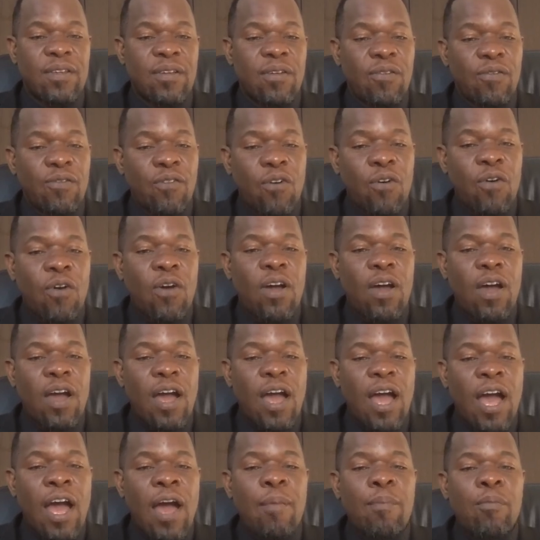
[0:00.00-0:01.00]
Four,
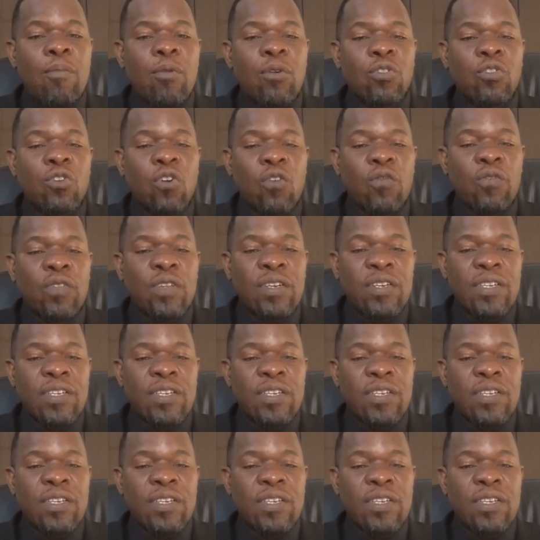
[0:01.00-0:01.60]
how much of the